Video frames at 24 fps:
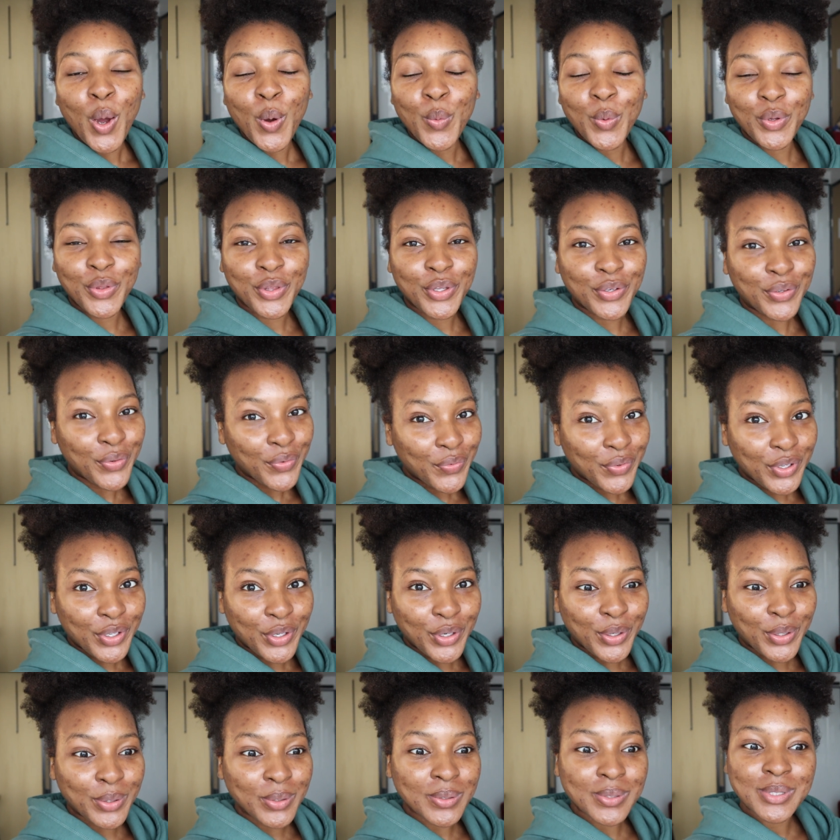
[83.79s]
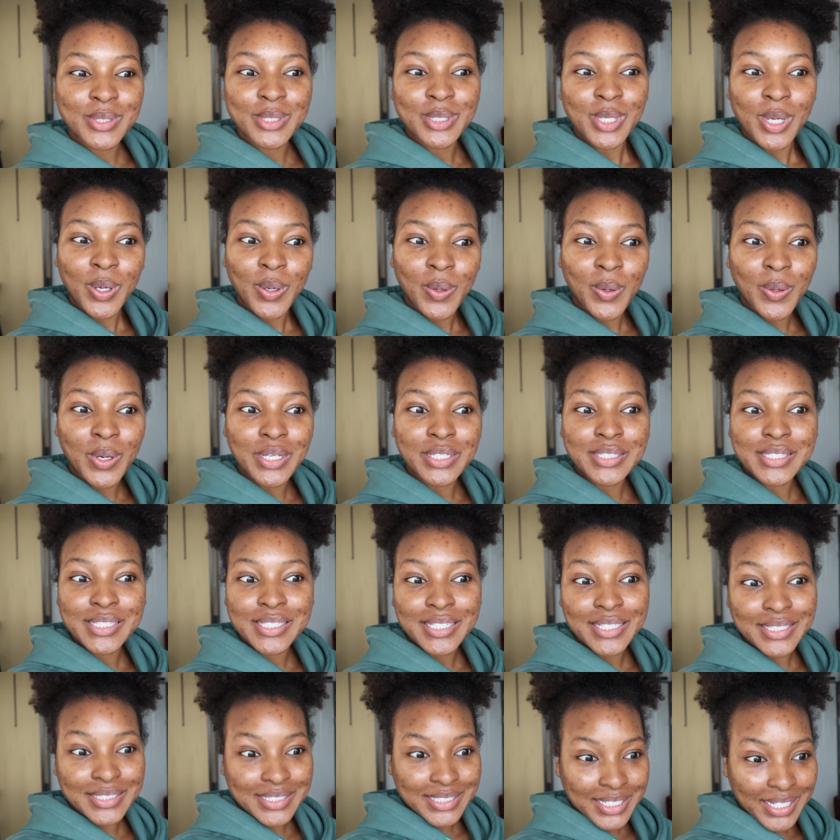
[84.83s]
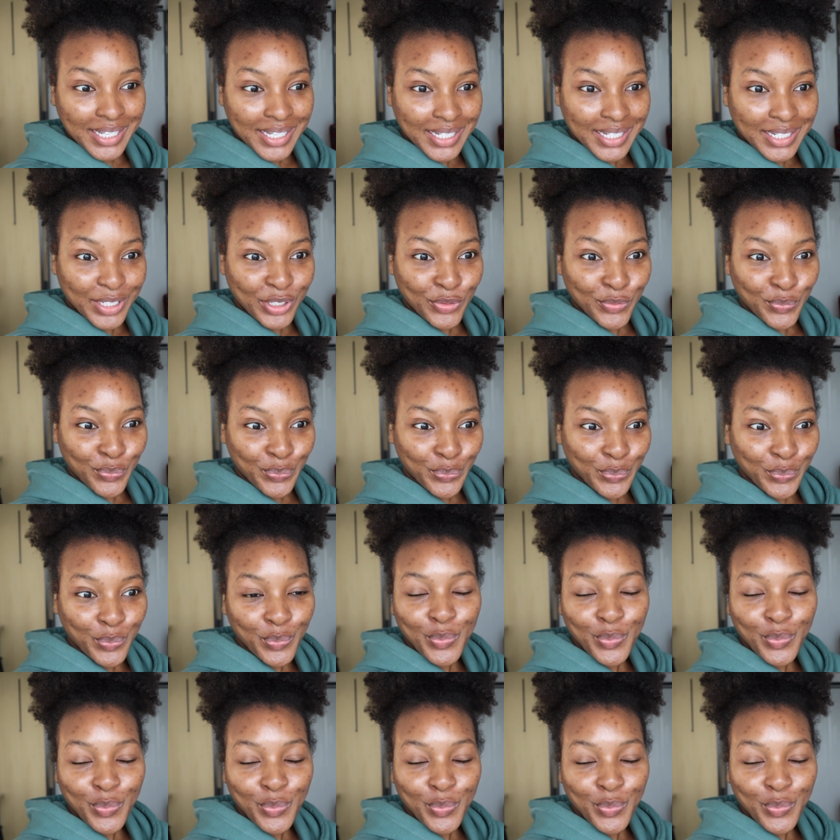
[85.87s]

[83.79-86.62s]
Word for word: with a new video so today